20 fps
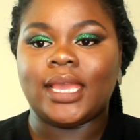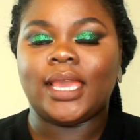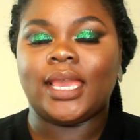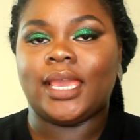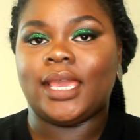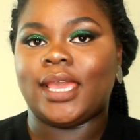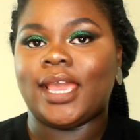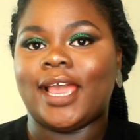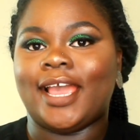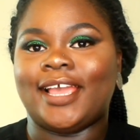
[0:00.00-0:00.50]

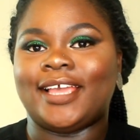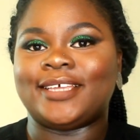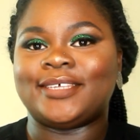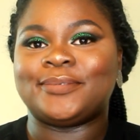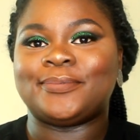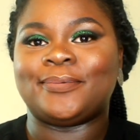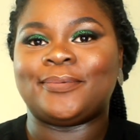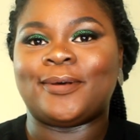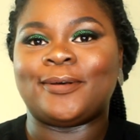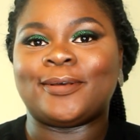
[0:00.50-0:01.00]
Hey
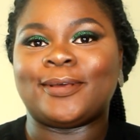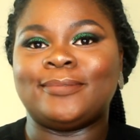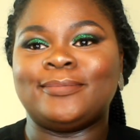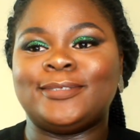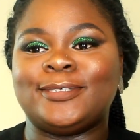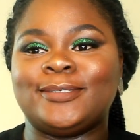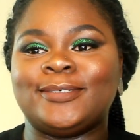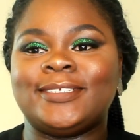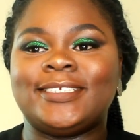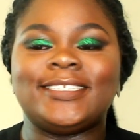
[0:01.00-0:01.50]
guys,
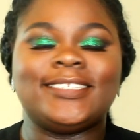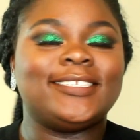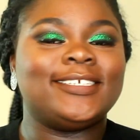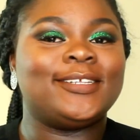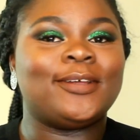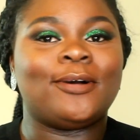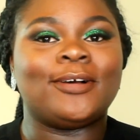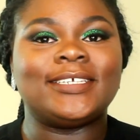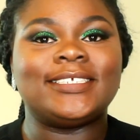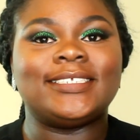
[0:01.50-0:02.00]
welcome to
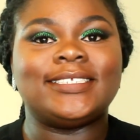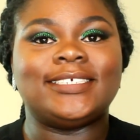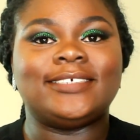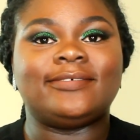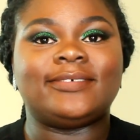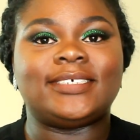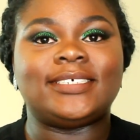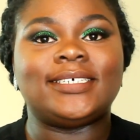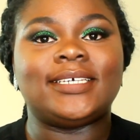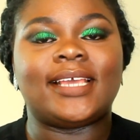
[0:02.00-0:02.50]
Titi Talks
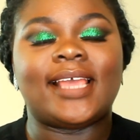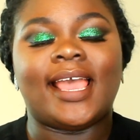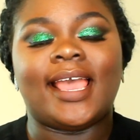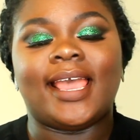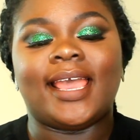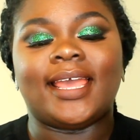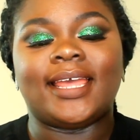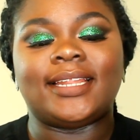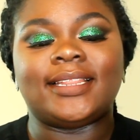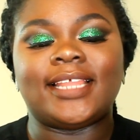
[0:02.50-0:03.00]
TV
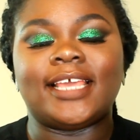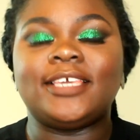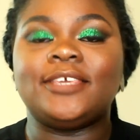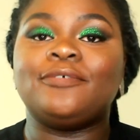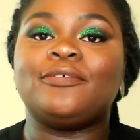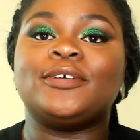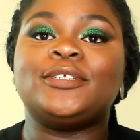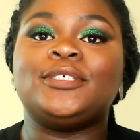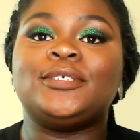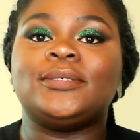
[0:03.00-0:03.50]
and thank
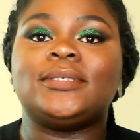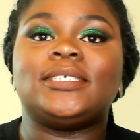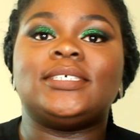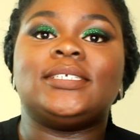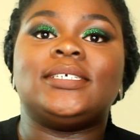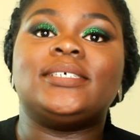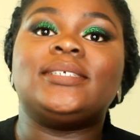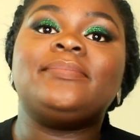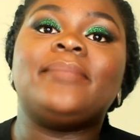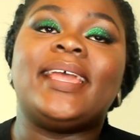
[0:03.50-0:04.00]
you for
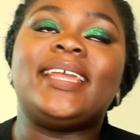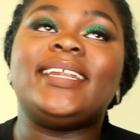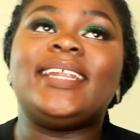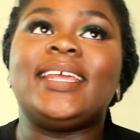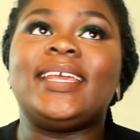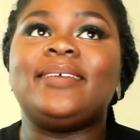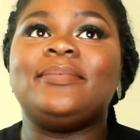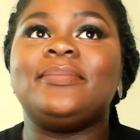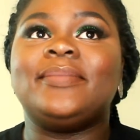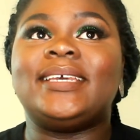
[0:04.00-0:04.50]
tuning in. My
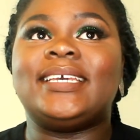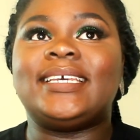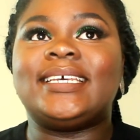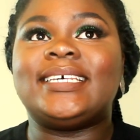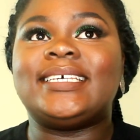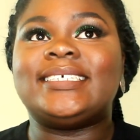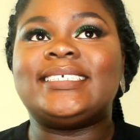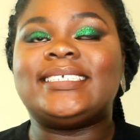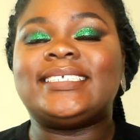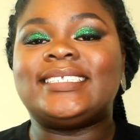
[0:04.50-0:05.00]
name
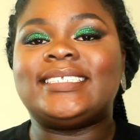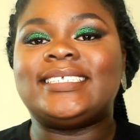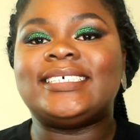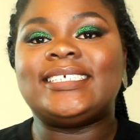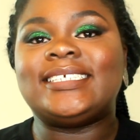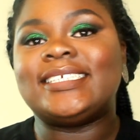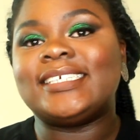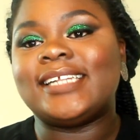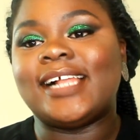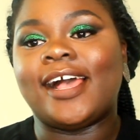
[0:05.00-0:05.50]
is
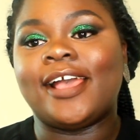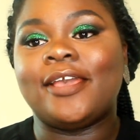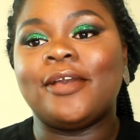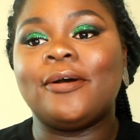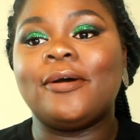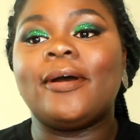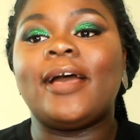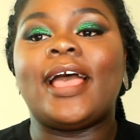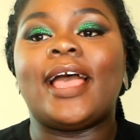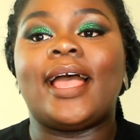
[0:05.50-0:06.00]

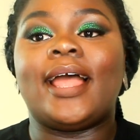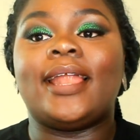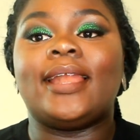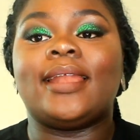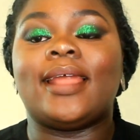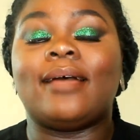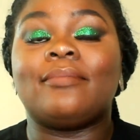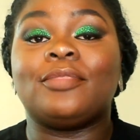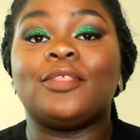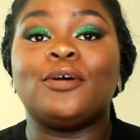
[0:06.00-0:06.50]
Titilayo
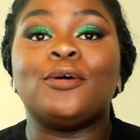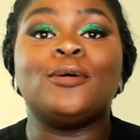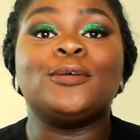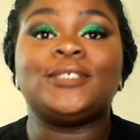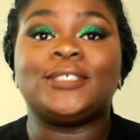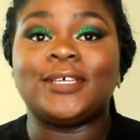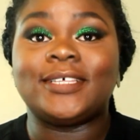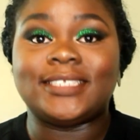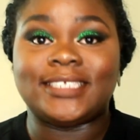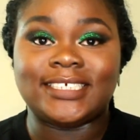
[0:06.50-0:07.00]
and I'm the
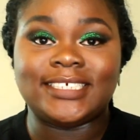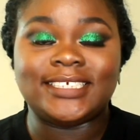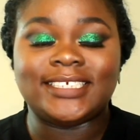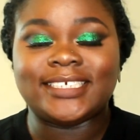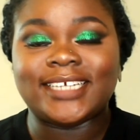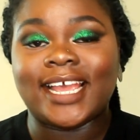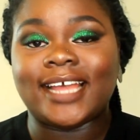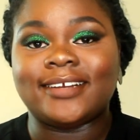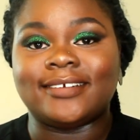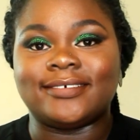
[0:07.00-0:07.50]
host of this
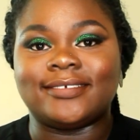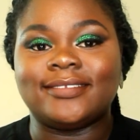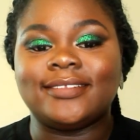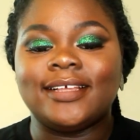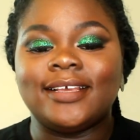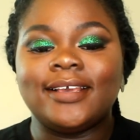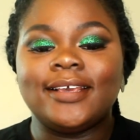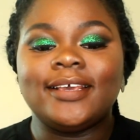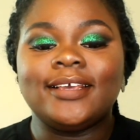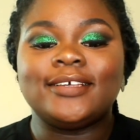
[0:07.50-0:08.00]
channel.
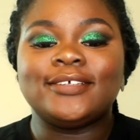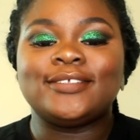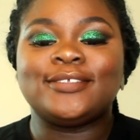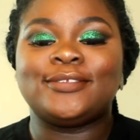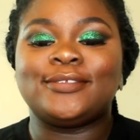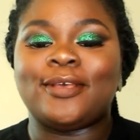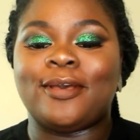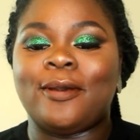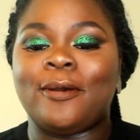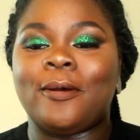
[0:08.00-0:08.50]

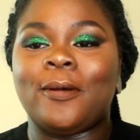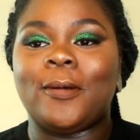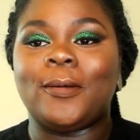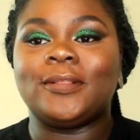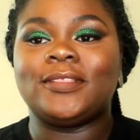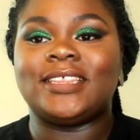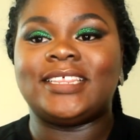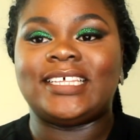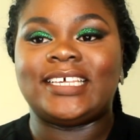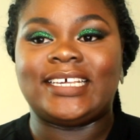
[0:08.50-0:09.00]

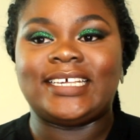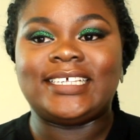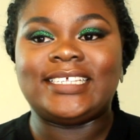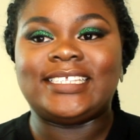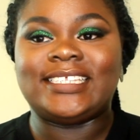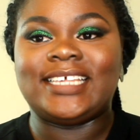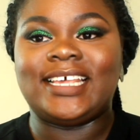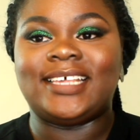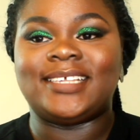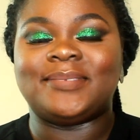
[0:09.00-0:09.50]
So
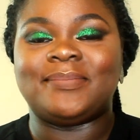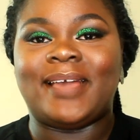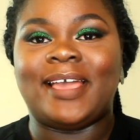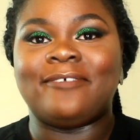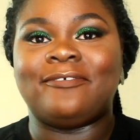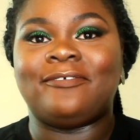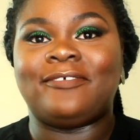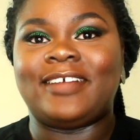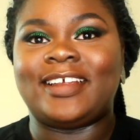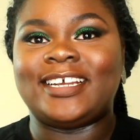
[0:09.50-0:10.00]
this is
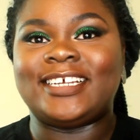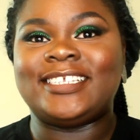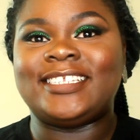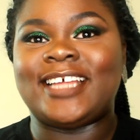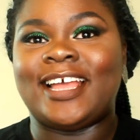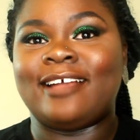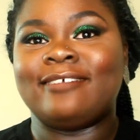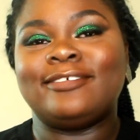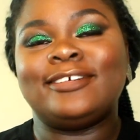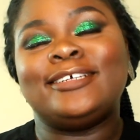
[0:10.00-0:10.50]
my first
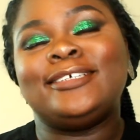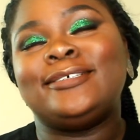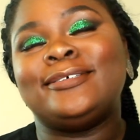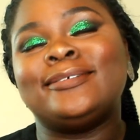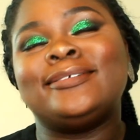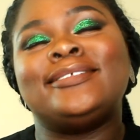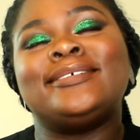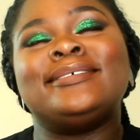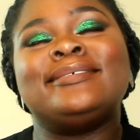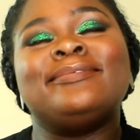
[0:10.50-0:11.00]
ever
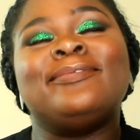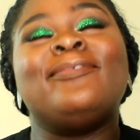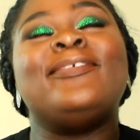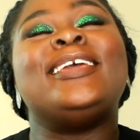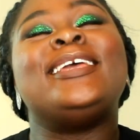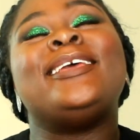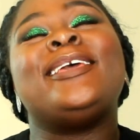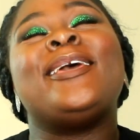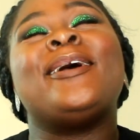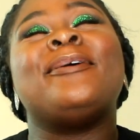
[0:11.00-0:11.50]
YouTube
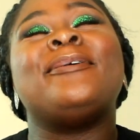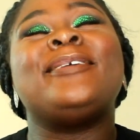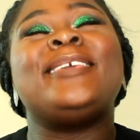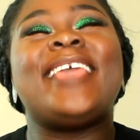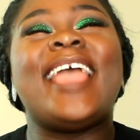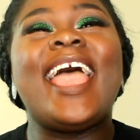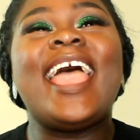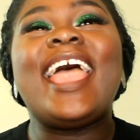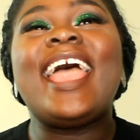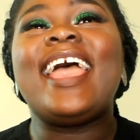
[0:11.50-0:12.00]
video,
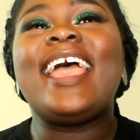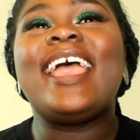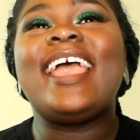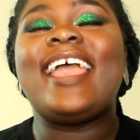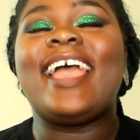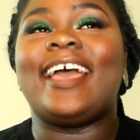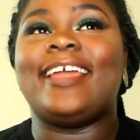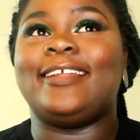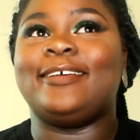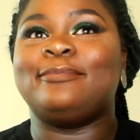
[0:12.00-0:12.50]

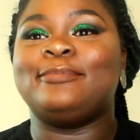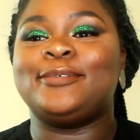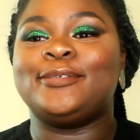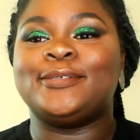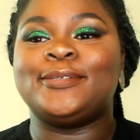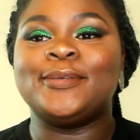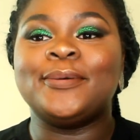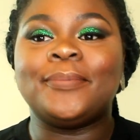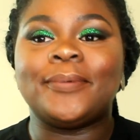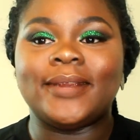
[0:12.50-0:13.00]
yay! And I'm
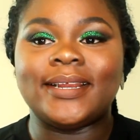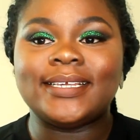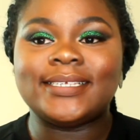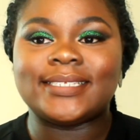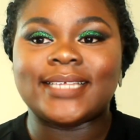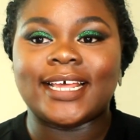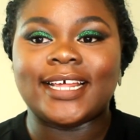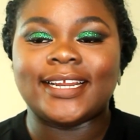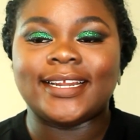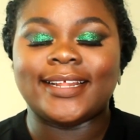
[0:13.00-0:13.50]
super
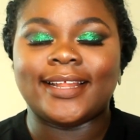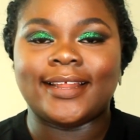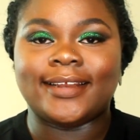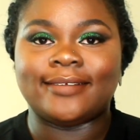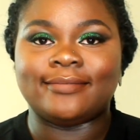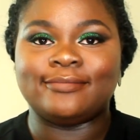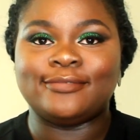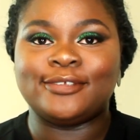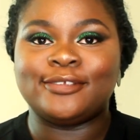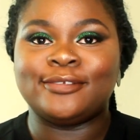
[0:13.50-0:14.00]
excited
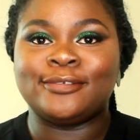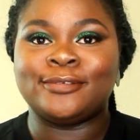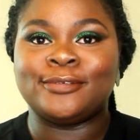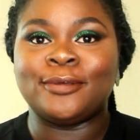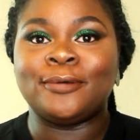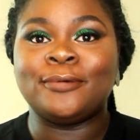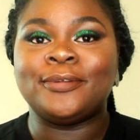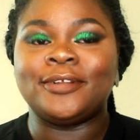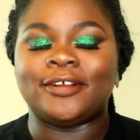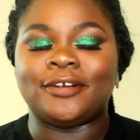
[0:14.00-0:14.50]
and I'm
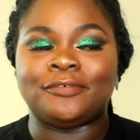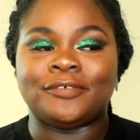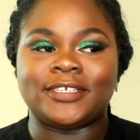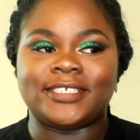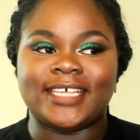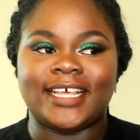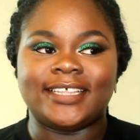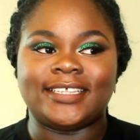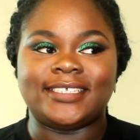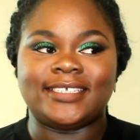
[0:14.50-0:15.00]
so
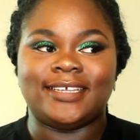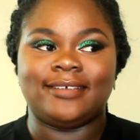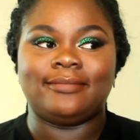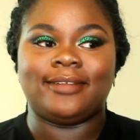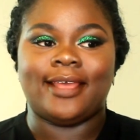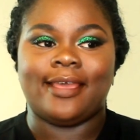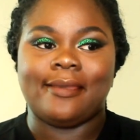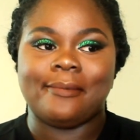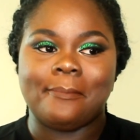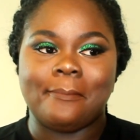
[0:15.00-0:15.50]
nervous at the same
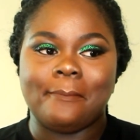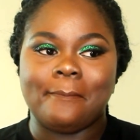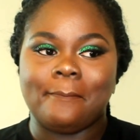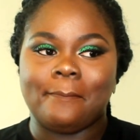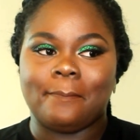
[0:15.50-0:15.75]
time.